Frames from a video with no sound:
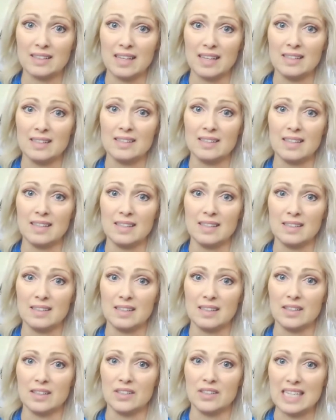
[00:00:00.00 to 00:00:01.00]
sense is
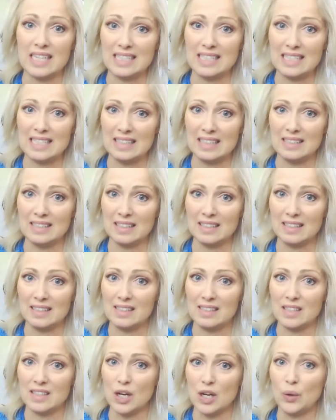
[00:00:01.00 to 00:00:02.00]
clairsentience.
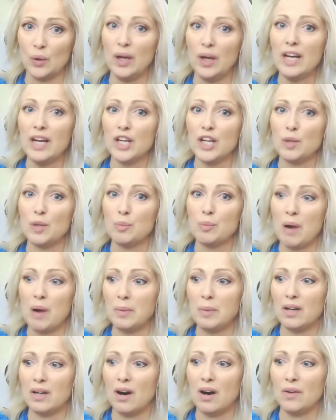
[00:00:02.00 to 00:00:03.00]
So you
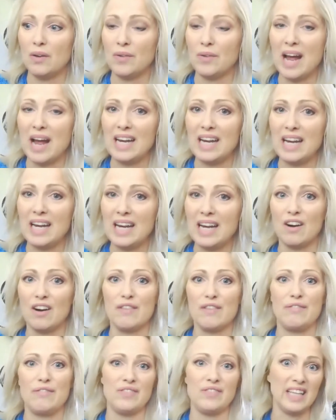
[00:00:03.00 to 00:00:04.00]
probably already are
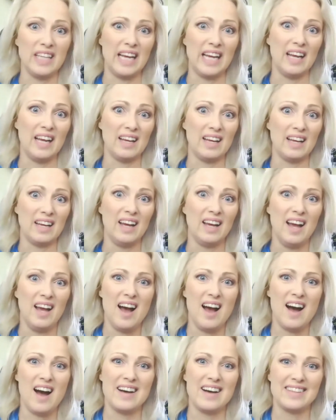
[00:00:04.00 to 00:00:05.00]
feeling
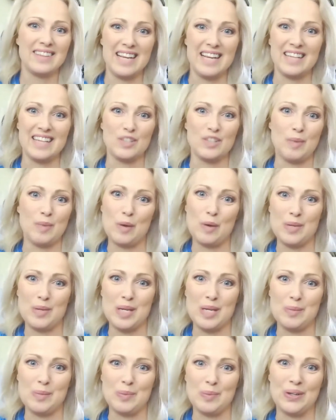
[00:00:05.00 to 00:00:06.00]
things about
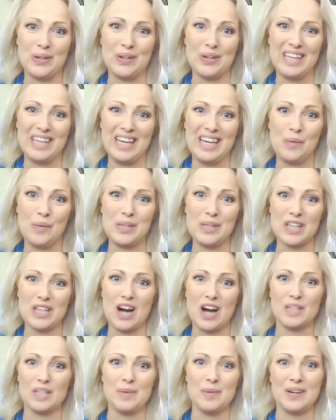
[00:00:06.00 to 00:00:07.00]
people. You know, we
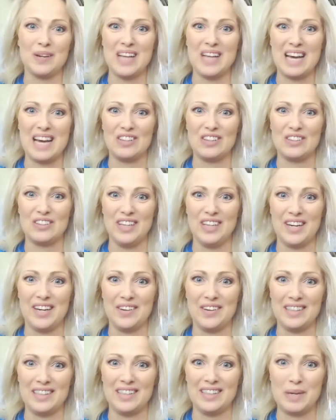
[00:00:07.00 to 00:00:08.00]
talked about that
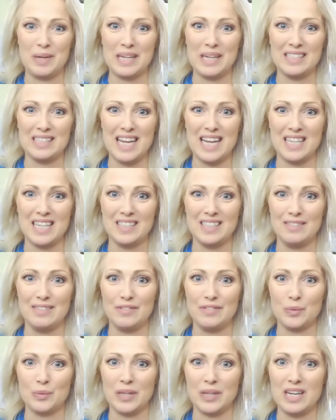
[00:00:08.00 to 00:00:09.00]
earlier in the presentation
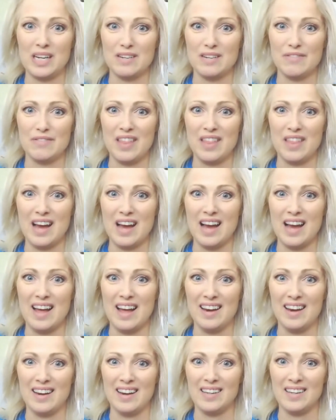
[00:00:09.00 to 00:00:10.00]
if you were here for
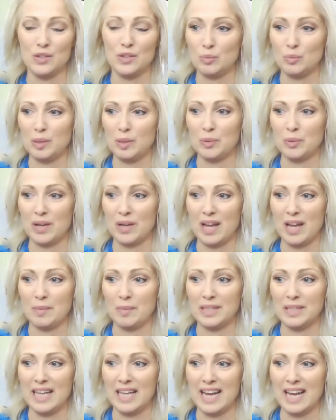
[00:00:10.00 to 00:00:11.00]
that. I know some people came
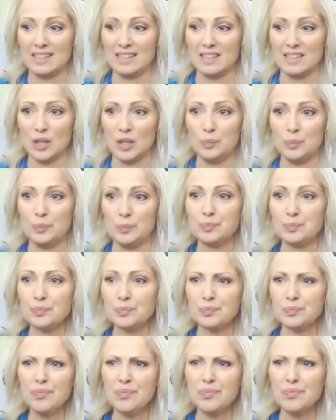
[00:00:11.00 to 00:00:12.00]
in late, so
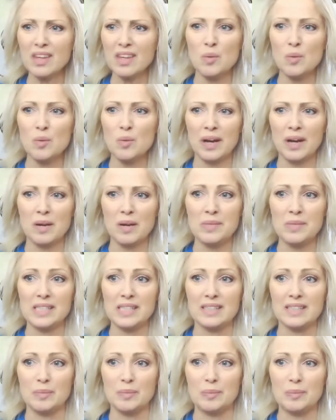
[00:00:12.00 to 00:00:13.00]
you might have
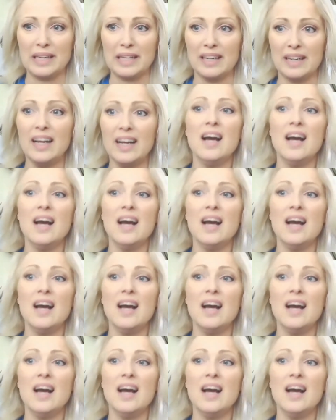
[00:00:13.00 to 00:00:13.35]
missed it, but